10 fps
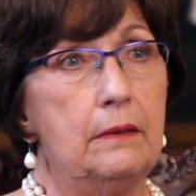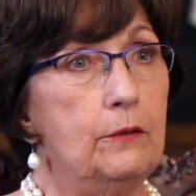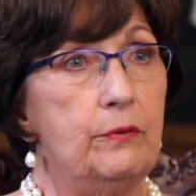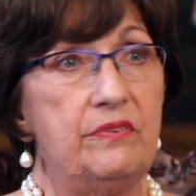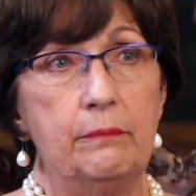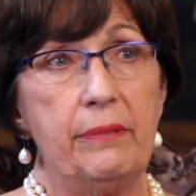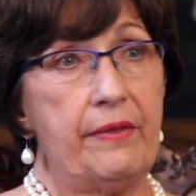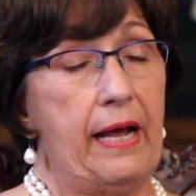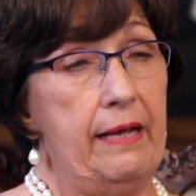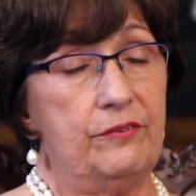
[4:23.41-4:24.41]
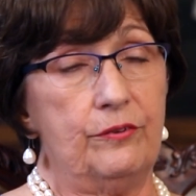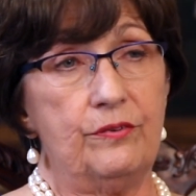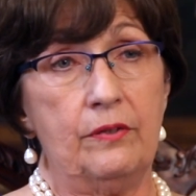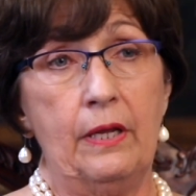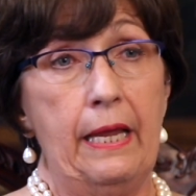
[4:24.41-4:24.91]
who were
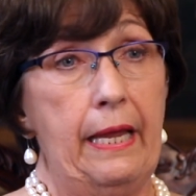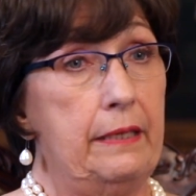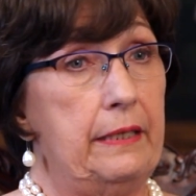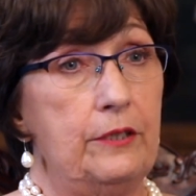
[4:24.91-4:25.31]
sympathizers and